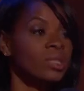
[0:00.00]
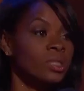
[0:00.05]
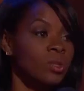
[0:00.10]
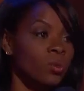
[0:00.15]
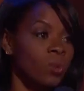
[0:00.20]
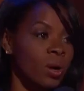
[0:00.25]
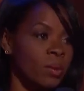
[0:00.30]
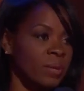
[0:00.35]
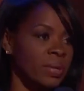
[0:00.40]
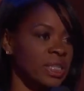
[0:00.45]
does a
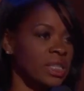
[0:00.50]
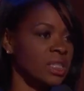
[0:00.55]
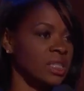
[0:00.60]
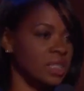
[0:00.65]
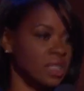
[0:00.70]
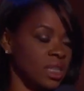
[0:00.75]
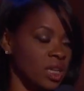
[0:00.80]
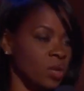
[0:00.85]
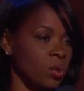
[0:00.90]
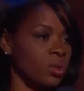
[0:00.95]
woman
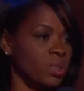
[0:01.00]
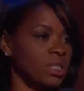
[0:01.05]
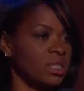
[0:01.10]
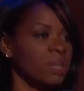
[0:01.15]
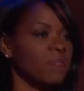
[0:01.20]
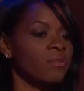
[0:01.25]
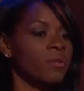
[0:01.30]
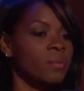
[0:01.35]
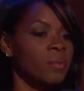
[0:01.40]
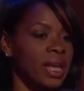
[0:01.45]
distinguish
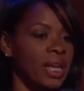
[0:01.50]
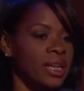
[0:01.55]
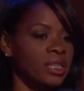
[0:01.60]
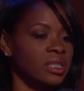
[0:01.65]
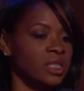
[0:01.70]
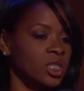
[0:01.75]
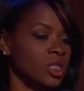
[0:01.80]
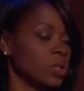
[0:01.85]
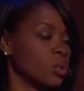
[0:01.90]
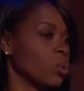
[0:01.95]
if a
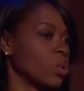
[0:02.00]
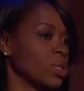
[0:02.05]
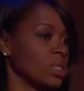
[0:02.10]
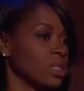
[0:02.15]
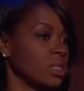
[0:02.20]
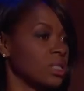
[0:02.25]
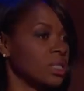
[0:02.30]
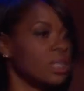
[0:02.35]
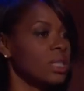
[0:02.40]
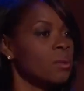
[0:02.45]
man just wants
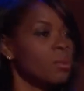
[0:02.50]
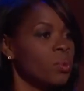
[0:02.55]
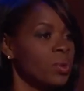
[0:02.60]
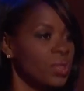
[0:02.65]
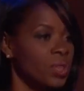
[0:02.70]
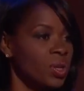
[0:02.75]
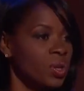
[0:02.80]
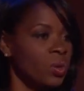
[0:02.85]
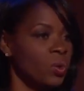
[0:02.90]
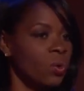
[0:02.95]
to sleep
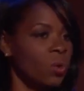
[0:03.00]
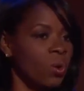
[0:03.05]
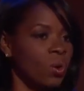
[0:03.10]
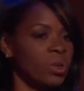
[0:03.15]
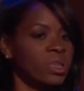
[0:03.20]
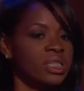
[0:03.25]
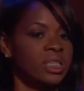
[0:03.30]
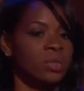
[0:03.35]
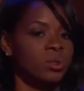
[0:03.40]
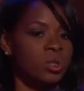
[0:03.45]
with you
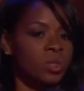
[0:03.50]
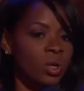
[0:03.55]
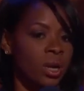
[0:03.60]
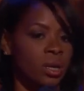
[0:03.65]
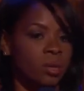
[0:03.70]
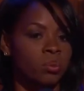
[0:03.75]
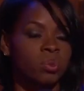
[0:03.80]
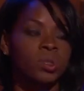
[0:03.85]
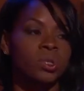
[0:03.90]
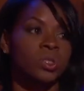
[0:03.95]
or is he
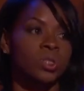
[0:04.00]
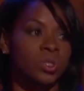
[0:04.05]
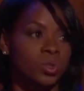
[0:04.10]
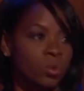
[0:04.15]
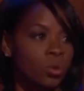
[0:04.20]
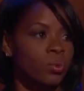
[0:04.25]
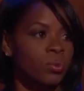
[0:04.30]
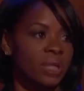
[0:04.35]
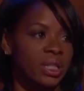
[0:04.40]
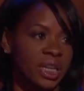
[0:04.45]
trying to
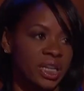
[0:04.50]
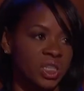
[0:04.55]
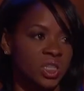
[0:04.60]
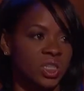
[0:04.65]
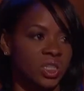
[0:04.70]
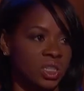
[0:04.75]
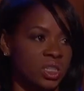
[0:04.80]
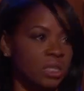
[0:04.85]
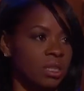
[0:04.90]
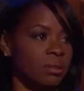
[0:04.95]
pursue a
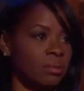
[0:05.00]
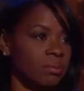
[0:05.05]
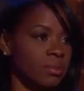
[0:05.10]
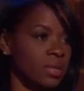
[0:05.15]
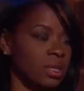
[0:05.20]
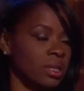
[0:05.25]
relationship?